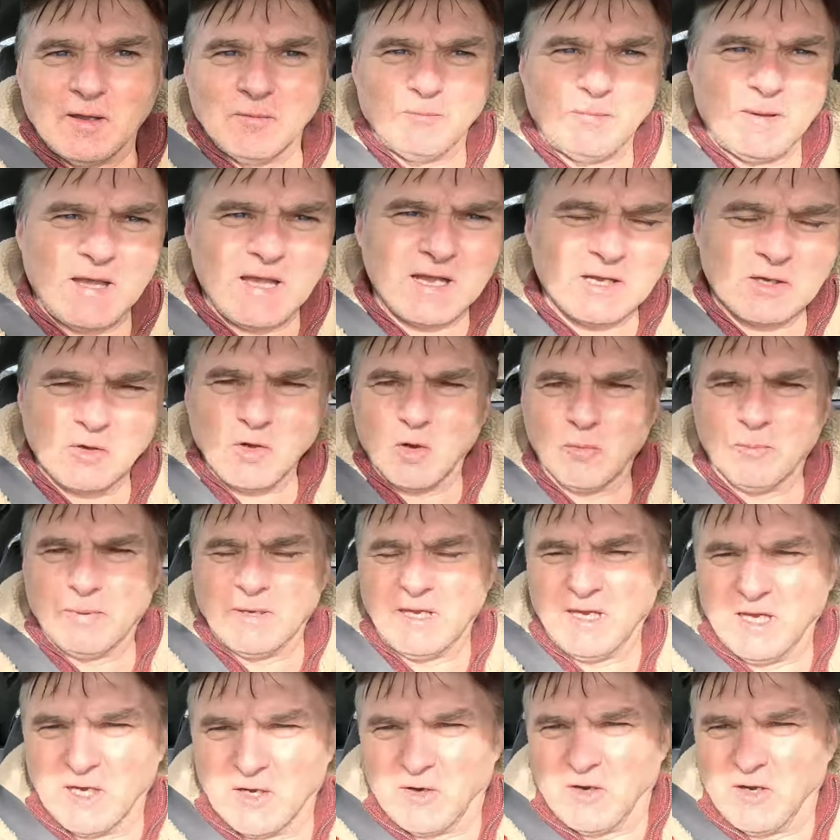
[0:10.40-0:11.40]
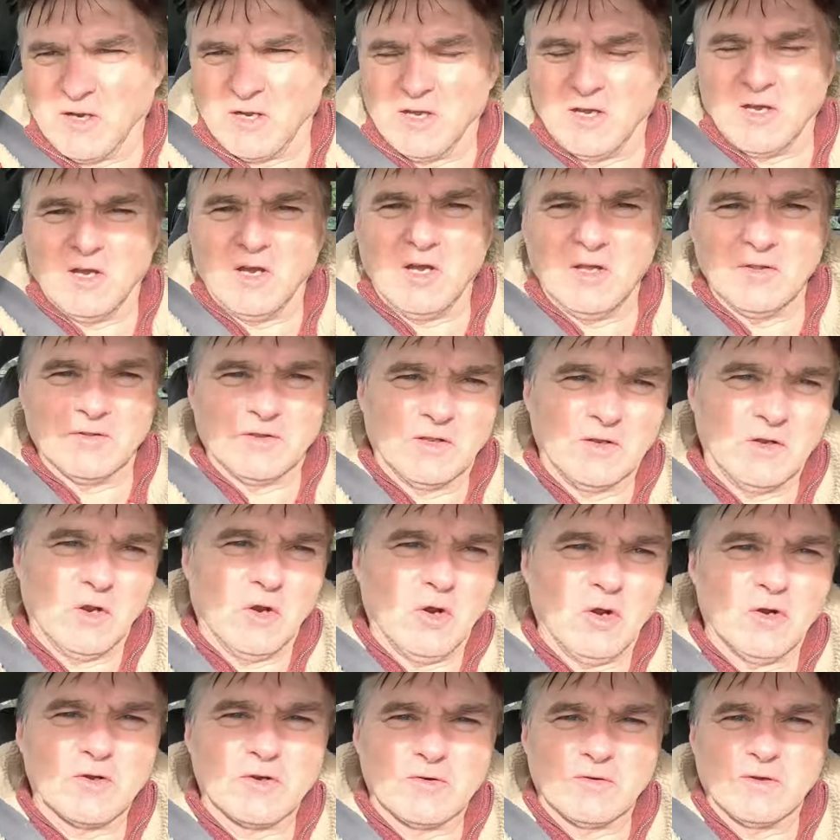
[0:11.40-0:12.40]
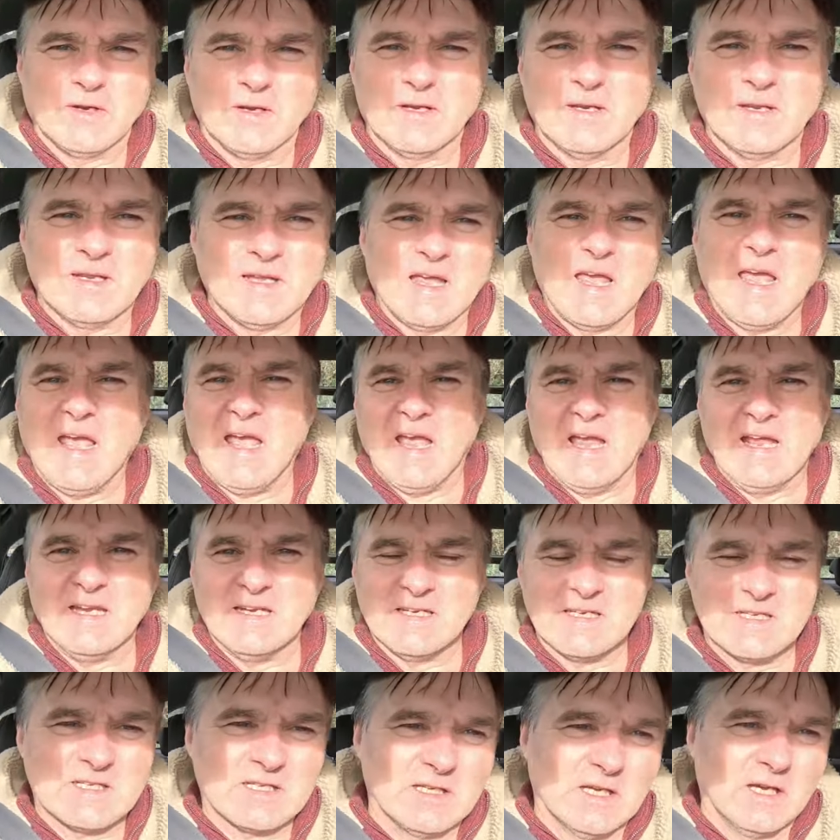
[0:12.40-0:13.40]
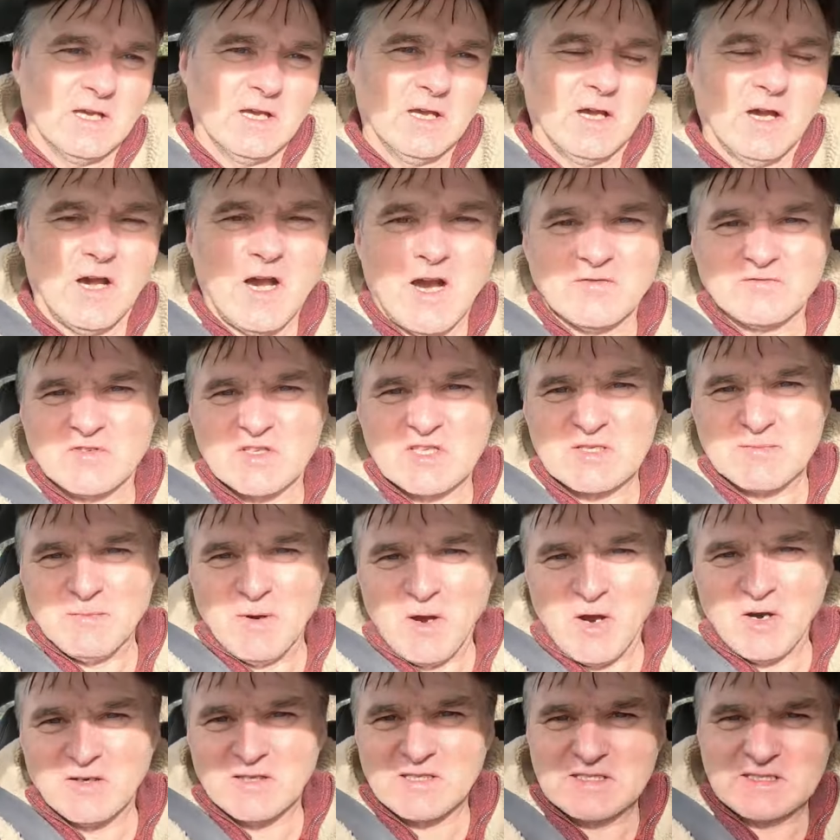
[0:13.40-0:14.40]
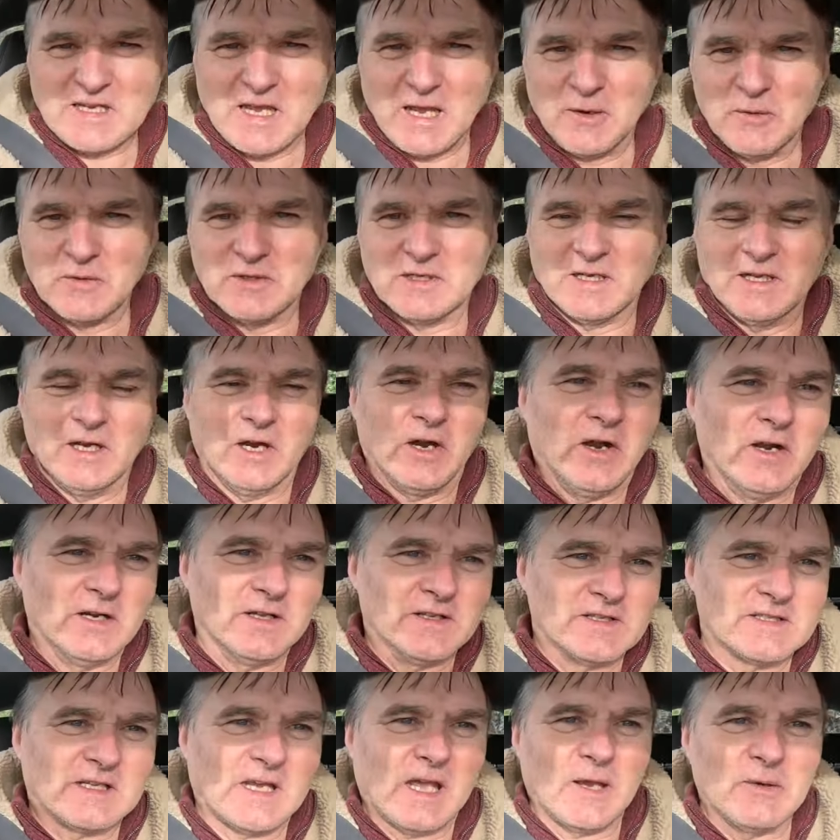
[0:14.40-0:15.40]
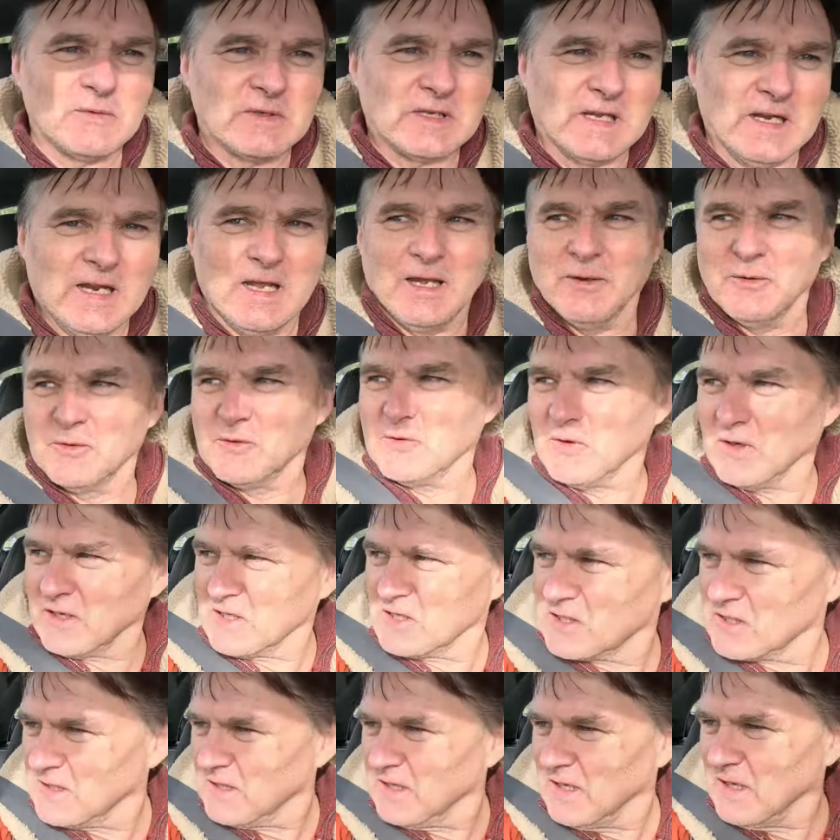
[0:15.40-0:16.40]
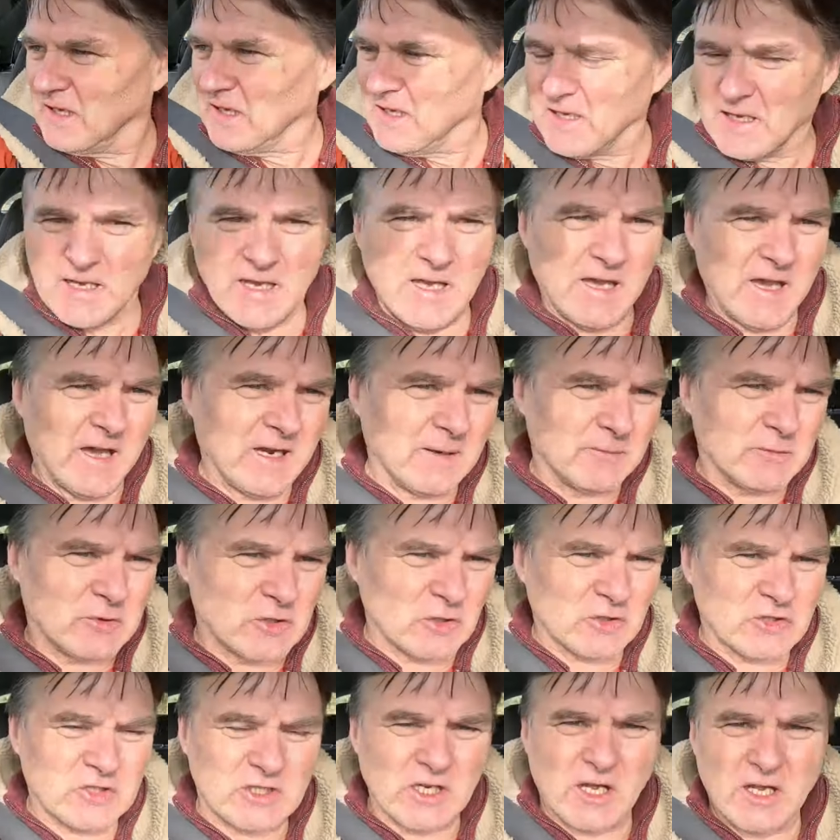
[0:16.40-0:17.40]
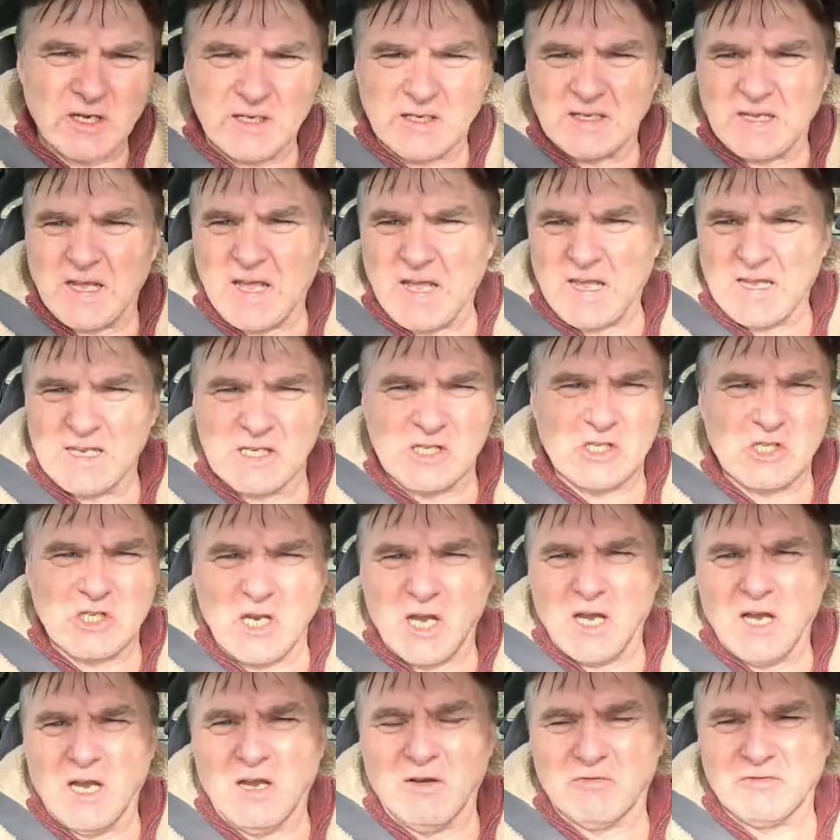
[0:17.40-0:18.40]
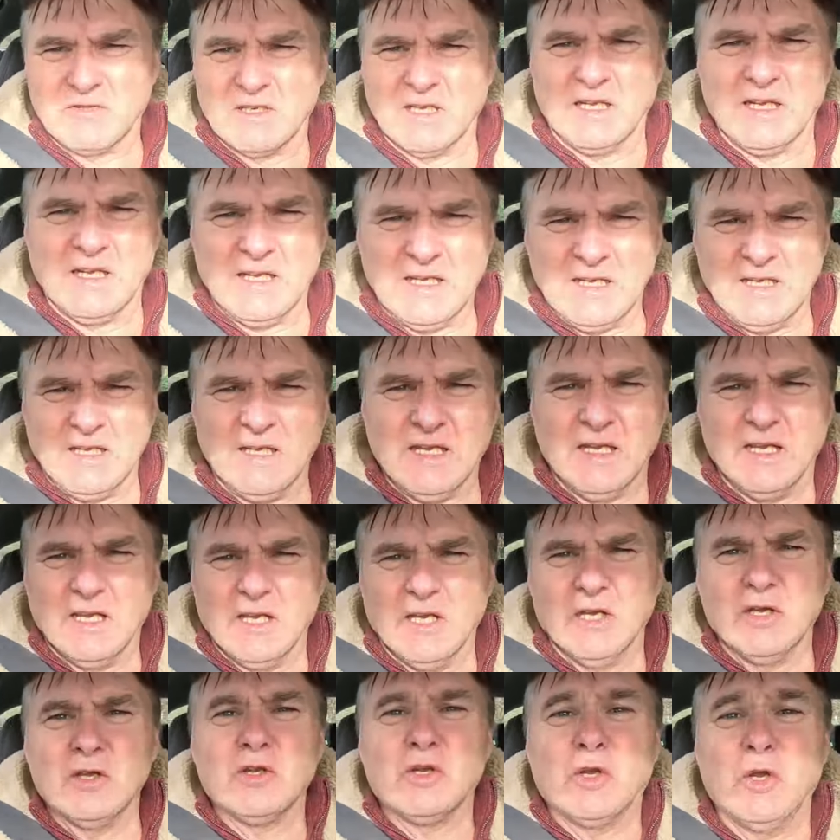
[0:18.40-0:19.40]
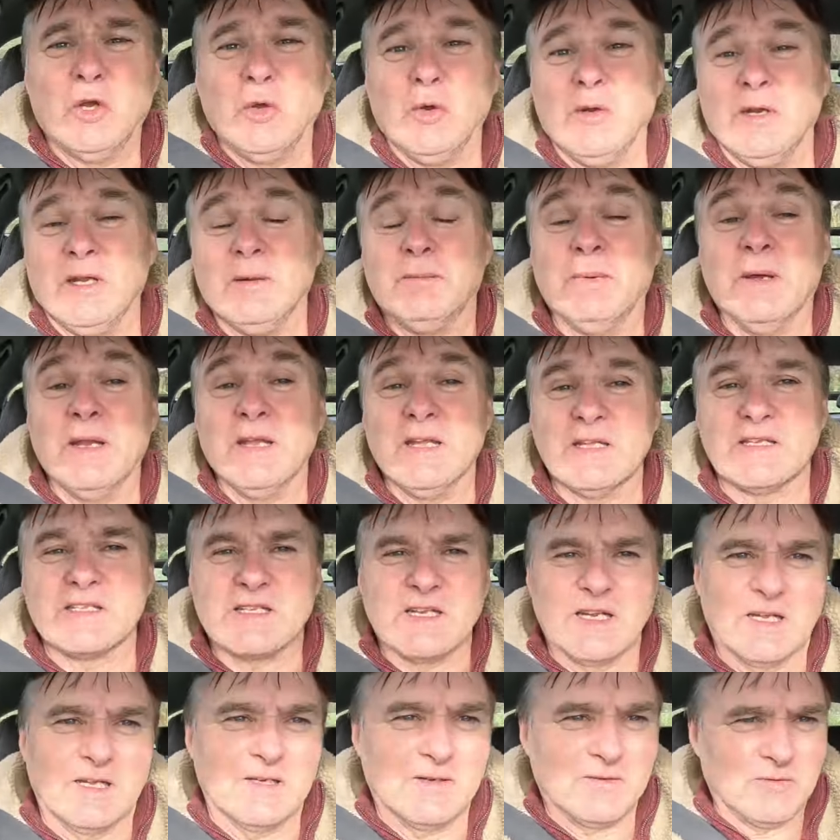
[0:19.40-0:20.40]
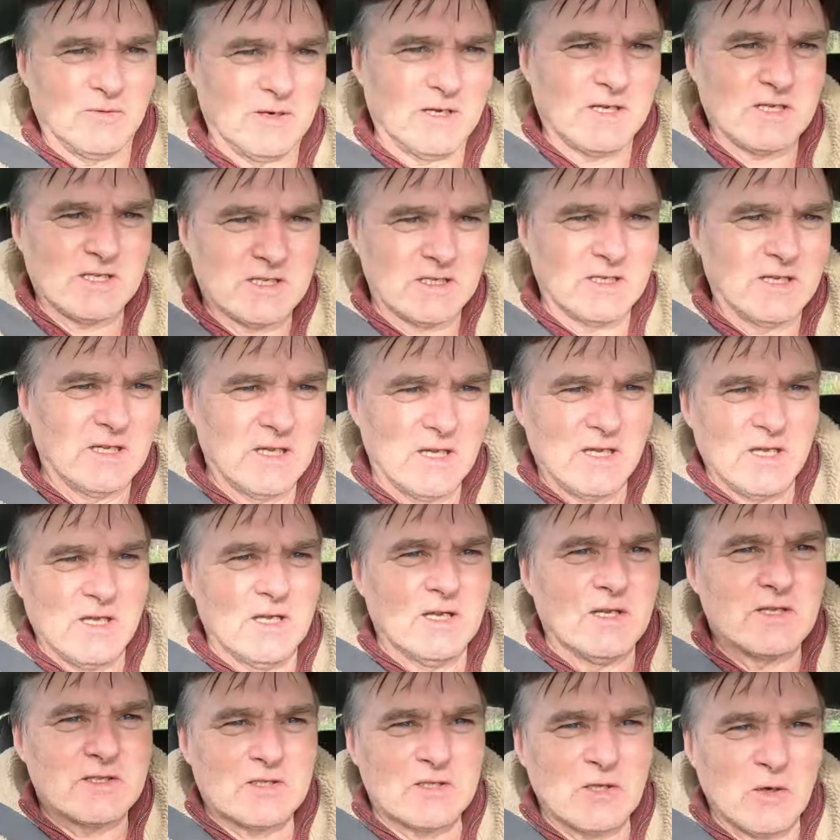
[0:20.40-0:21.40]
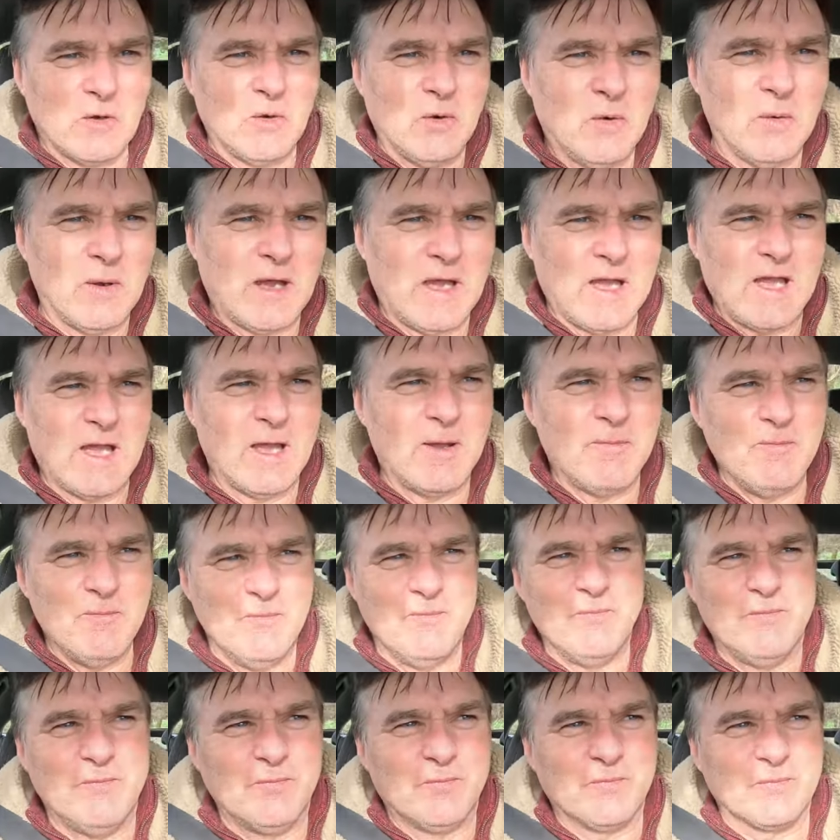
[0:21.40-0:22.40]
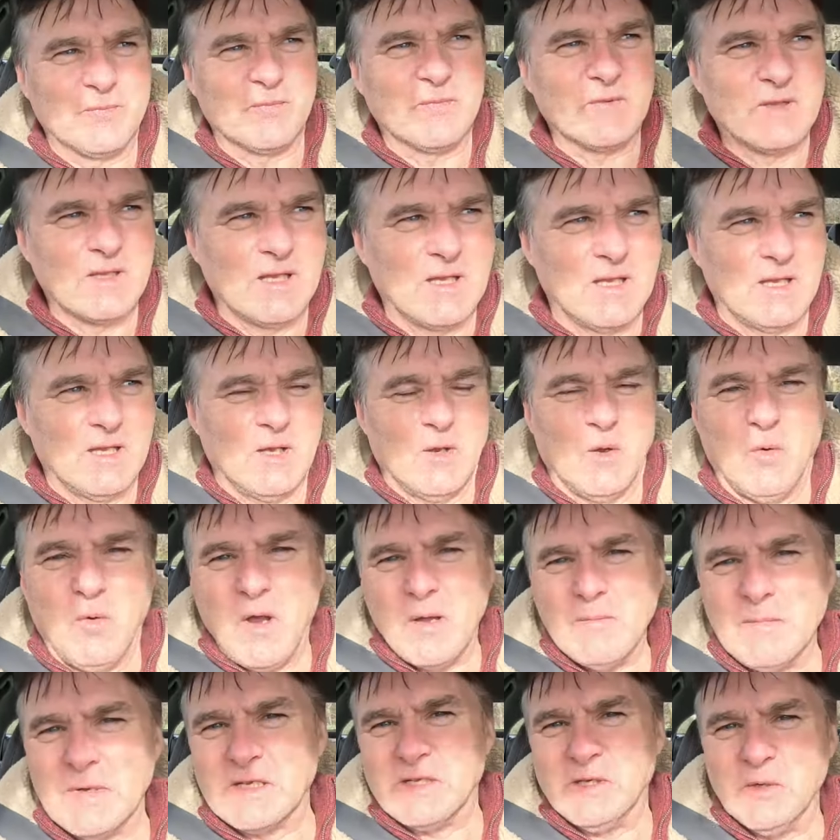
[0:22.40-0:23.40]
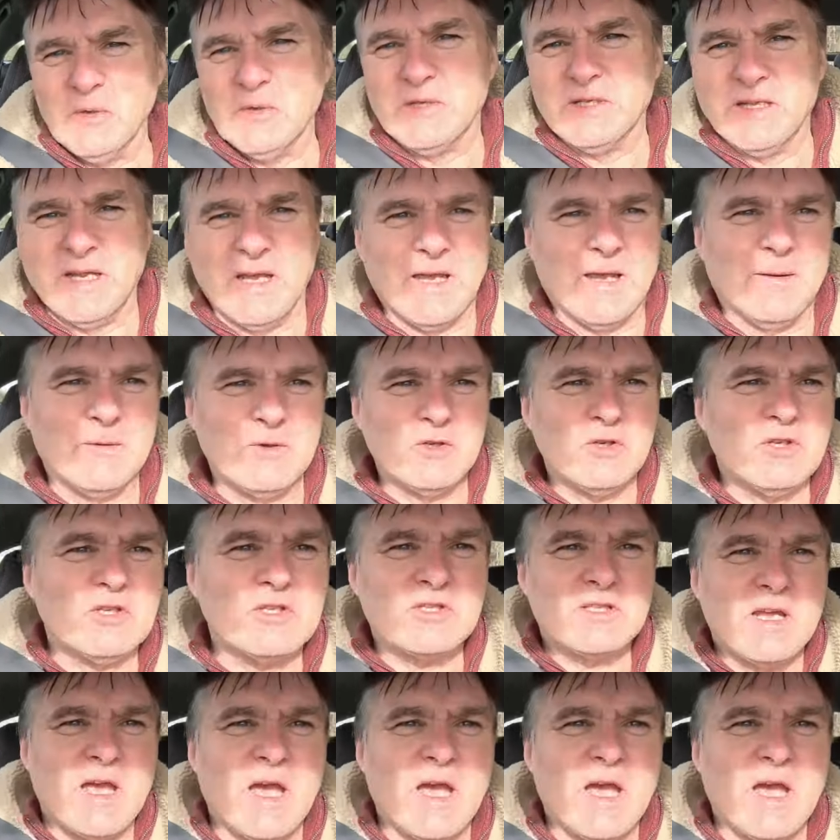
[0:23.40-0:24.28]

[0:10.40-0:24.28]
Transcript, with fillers: I'm back up here on the northern end of the smallest county in Ireland, County Louth, right? And I'm just on the edge of the Cooley Peninsula, right? So, um, what am I doing today? I'm just.